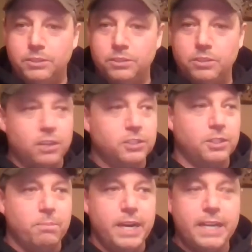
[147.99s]
as long as the
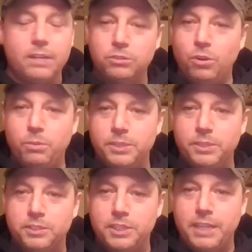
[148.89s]
money goes home in the
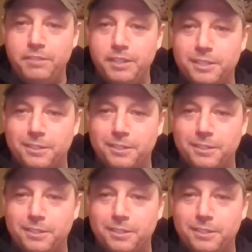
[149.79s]
same vehicle.